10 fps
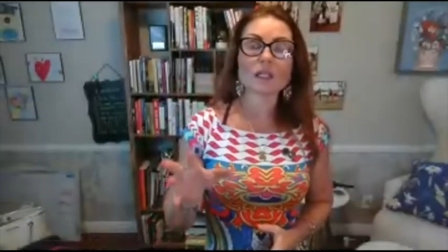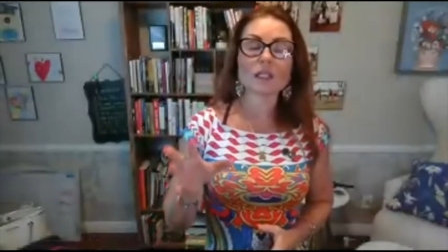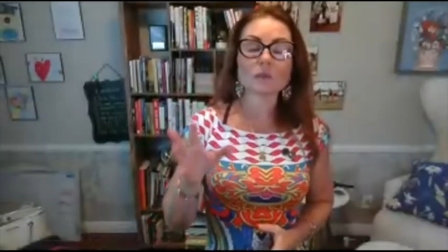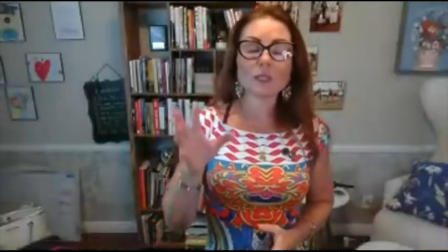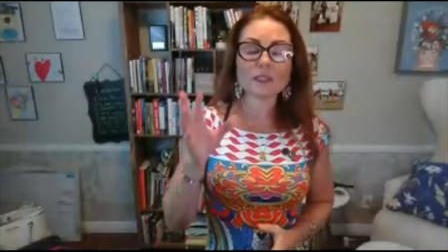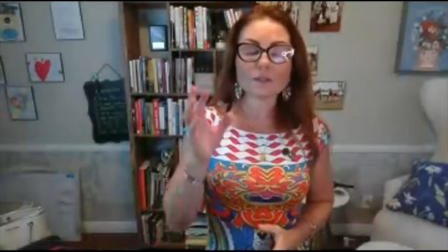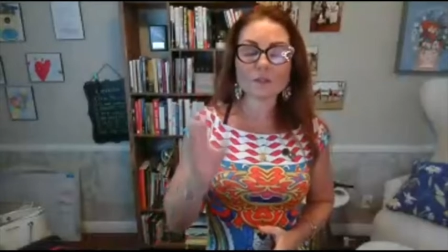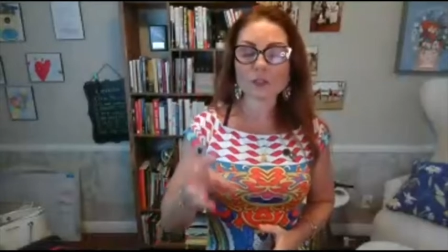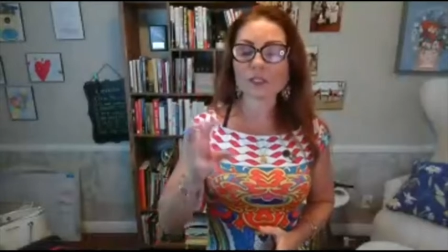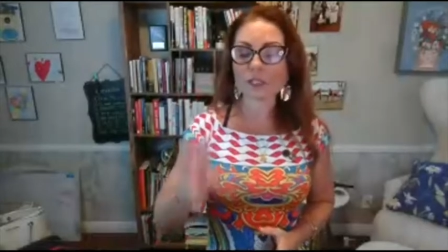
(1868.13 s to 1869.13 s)
when the
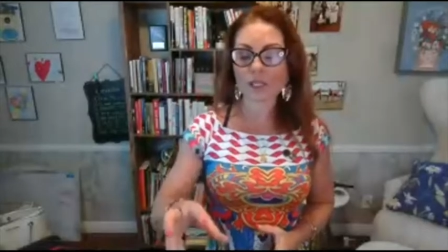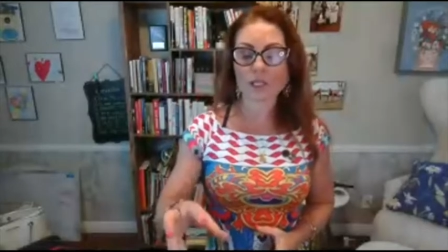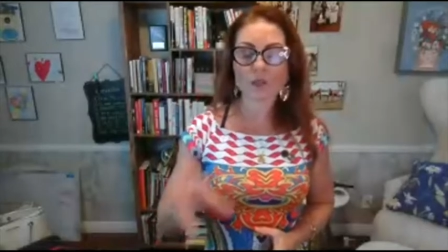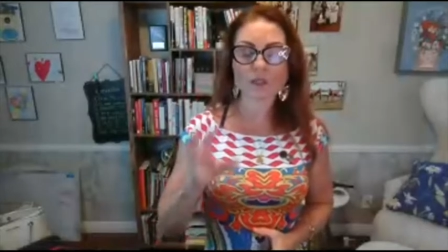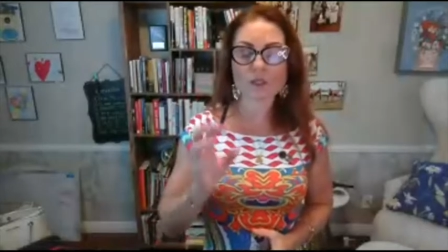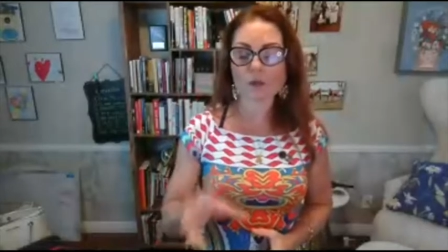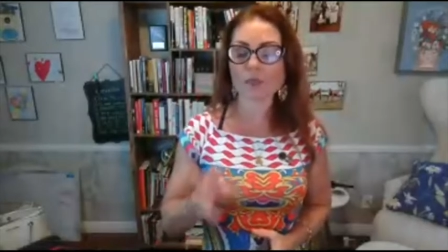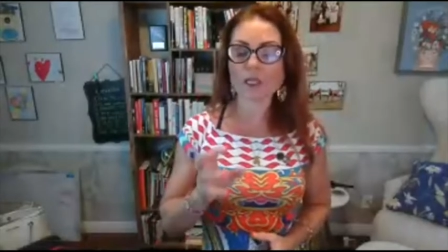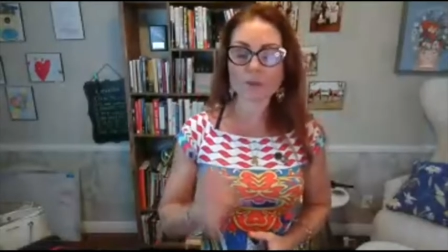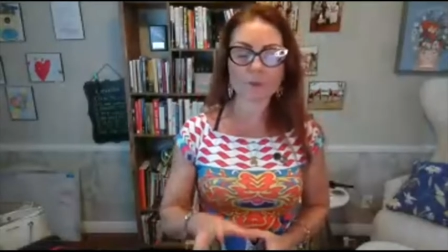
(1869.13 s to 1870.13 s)
first thing, when so many
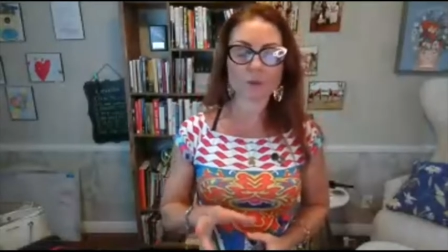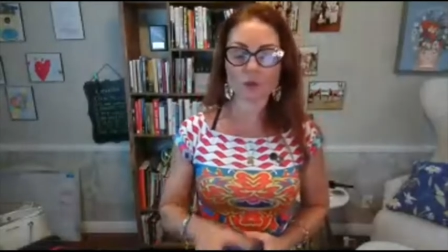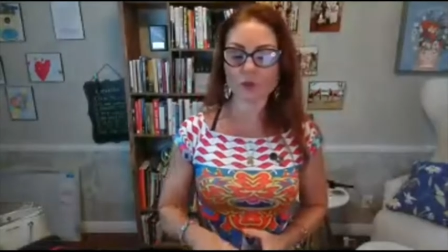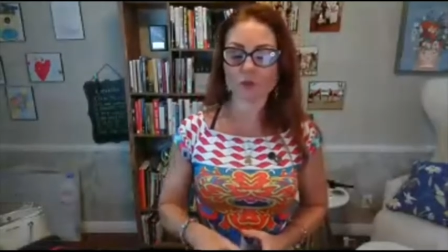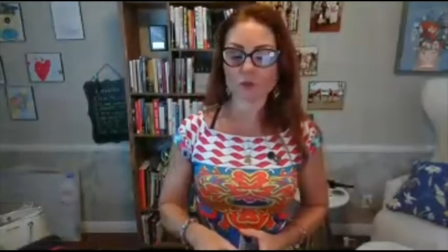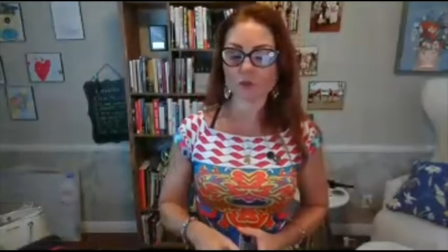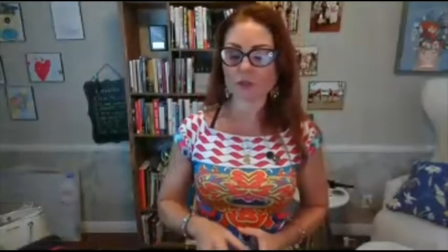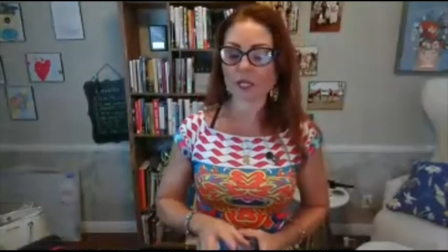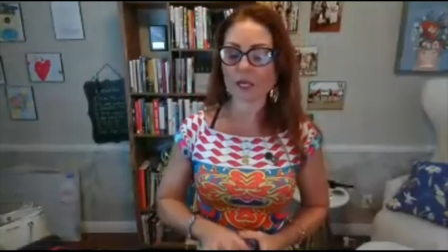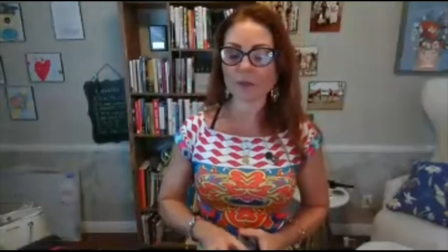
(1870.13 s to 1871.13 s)
people do, get
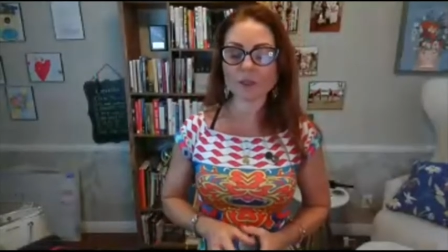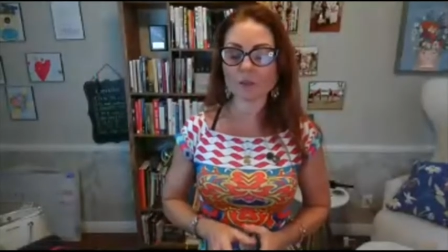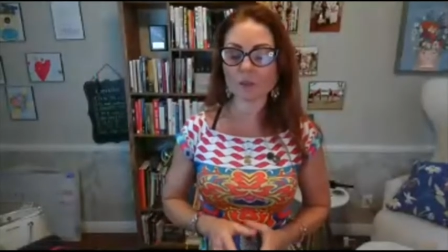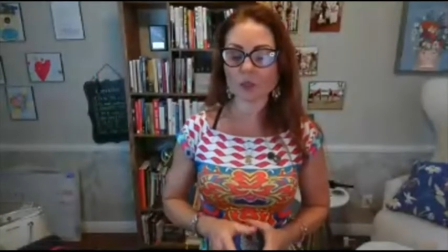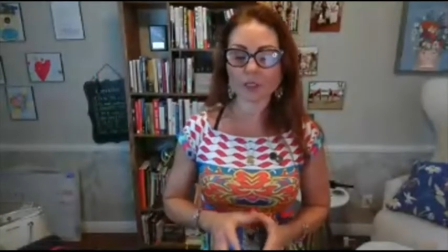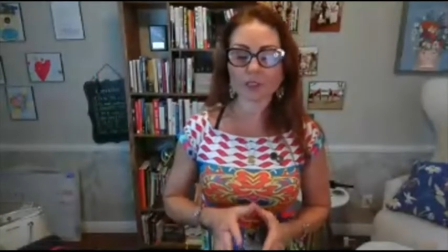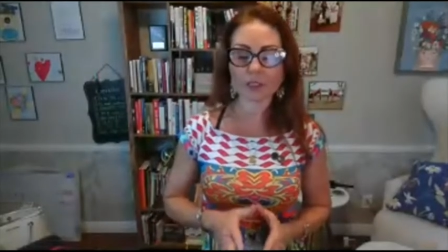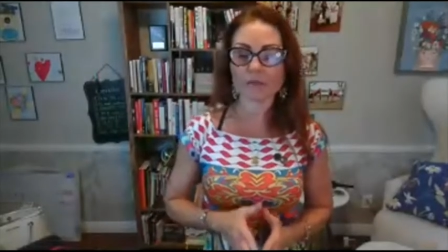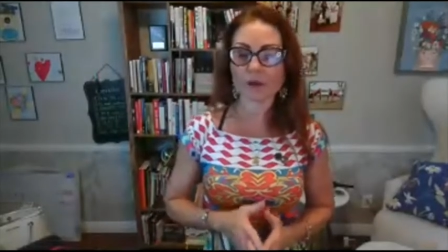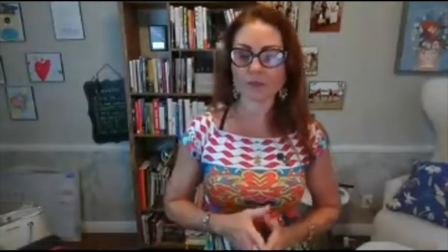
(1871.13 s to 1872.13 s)
up in the morning, they
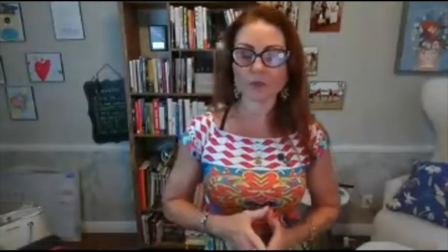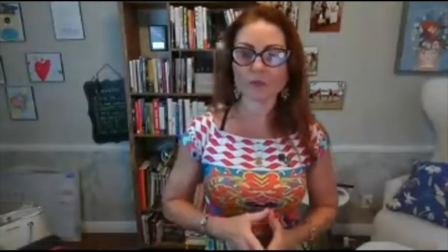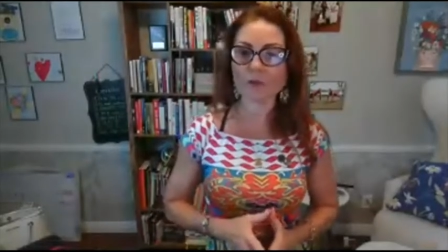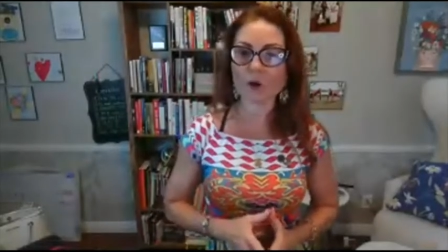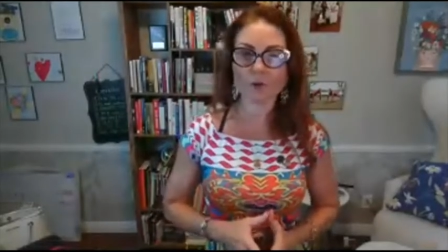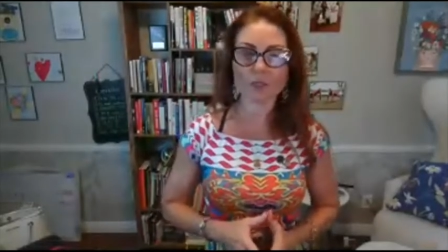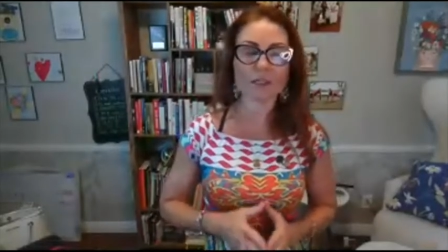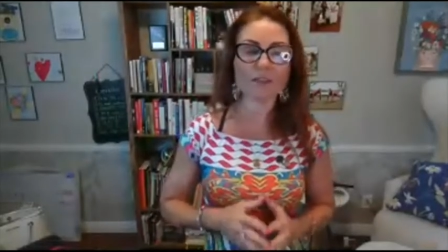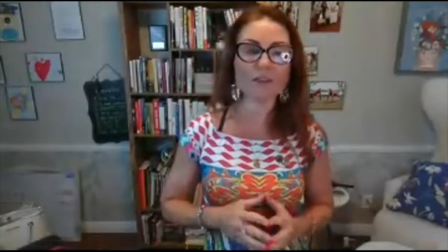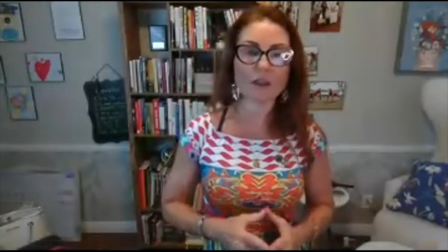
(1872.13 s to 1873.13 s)
grab their phone. I
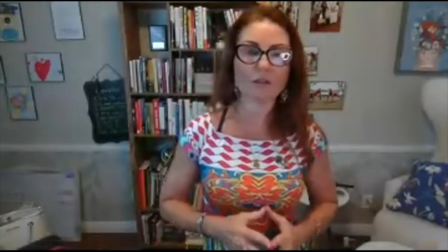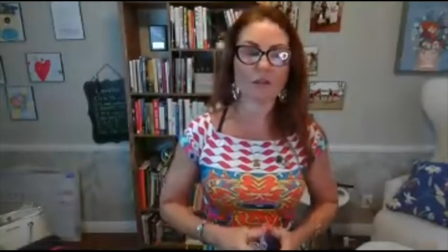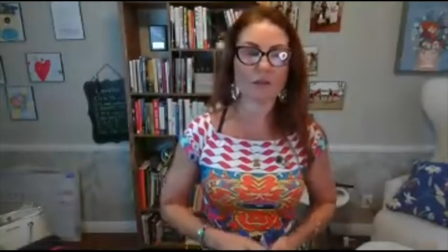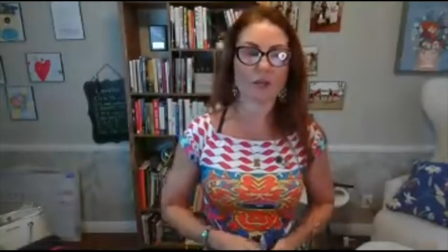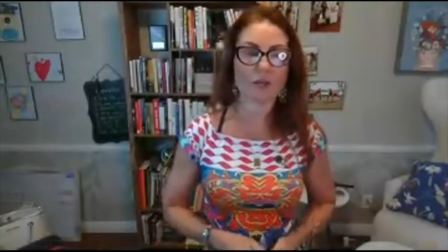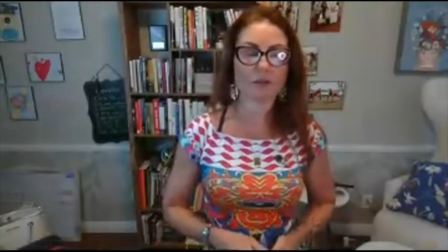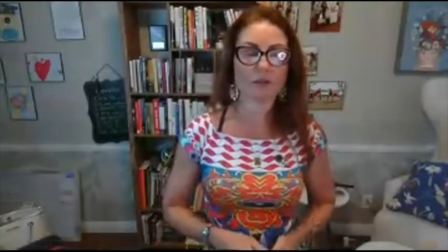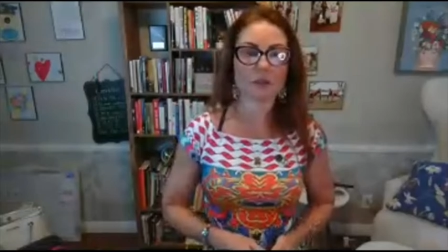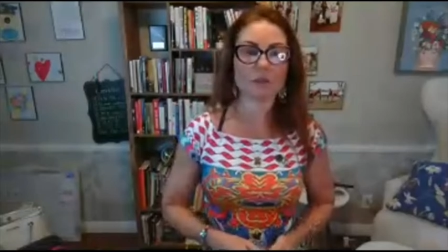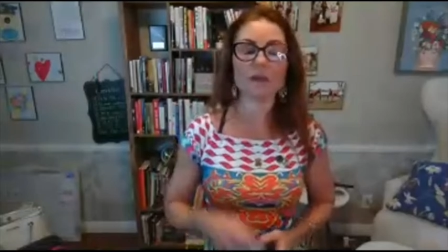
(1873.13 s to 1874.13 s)
never do that.
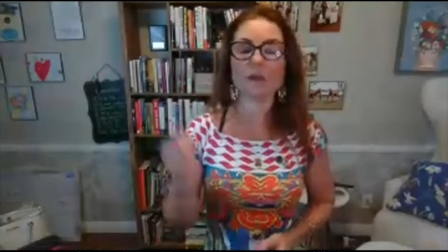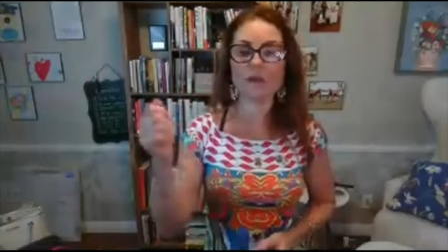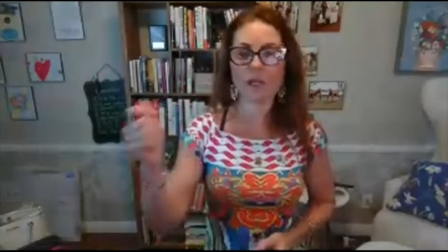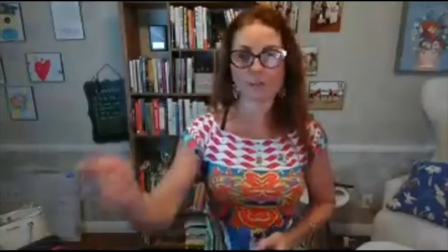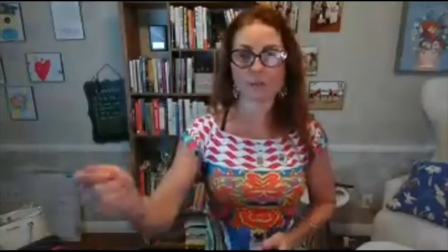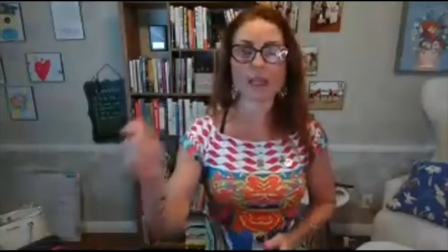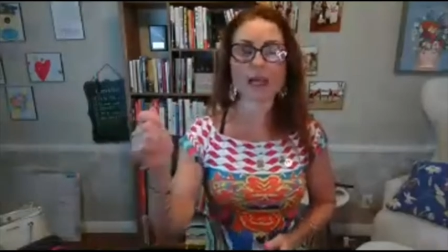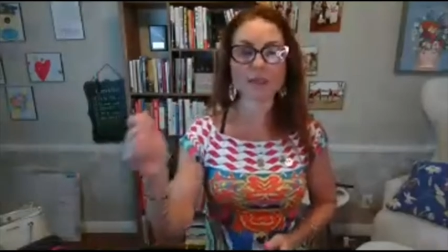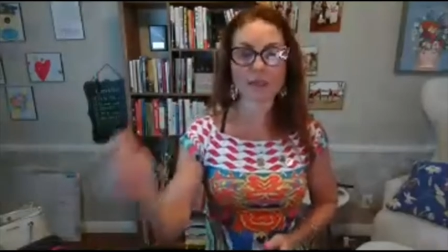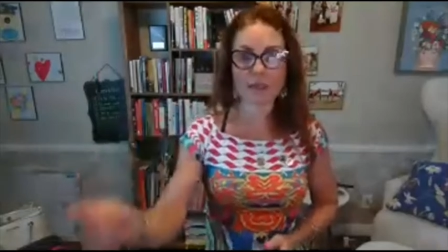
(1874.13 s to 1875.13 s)
My phone is plugged,
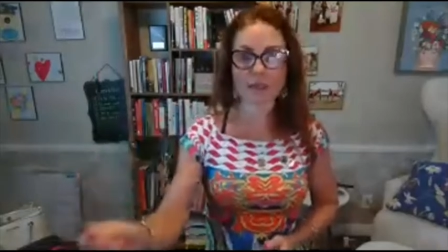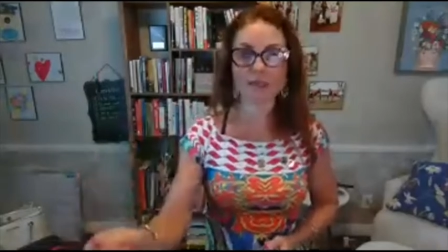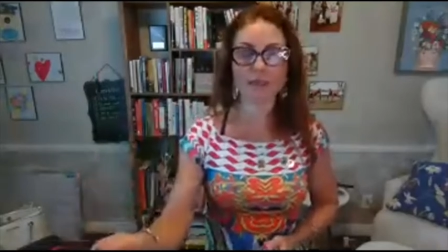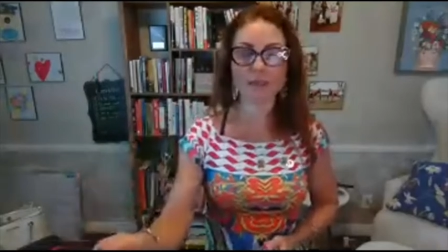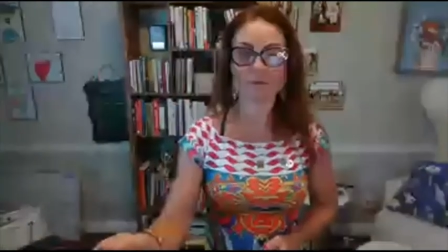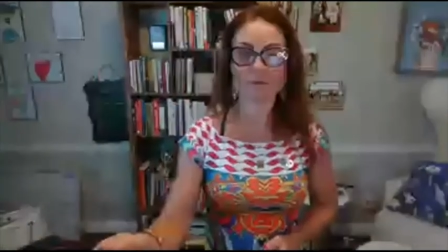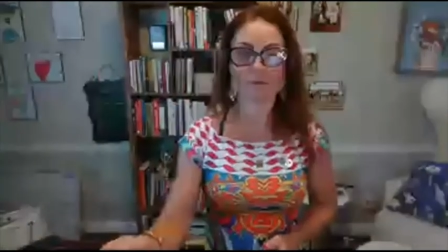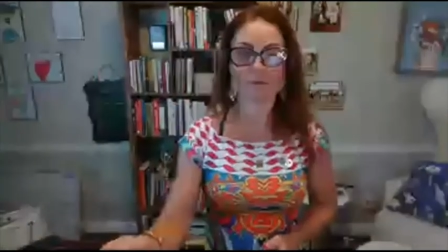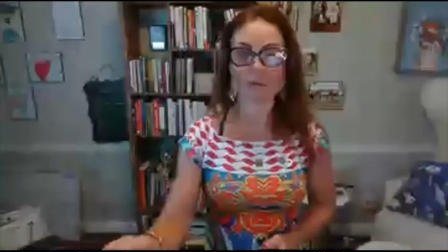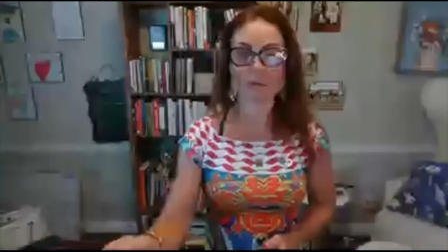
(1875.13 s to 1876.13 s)
my phone is close to
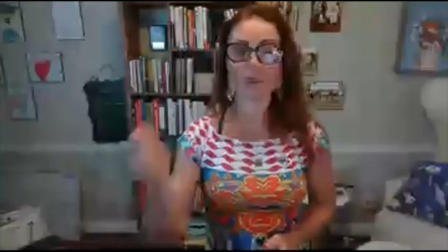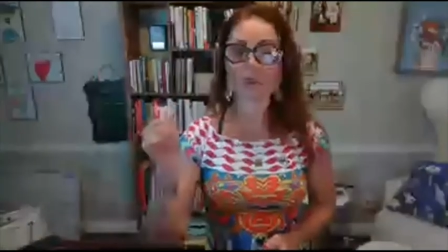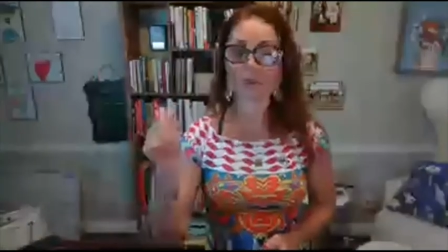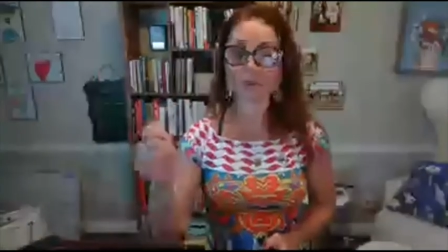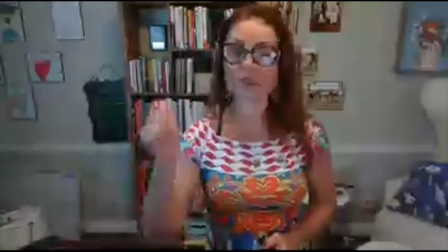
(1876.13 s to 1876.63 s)
my bed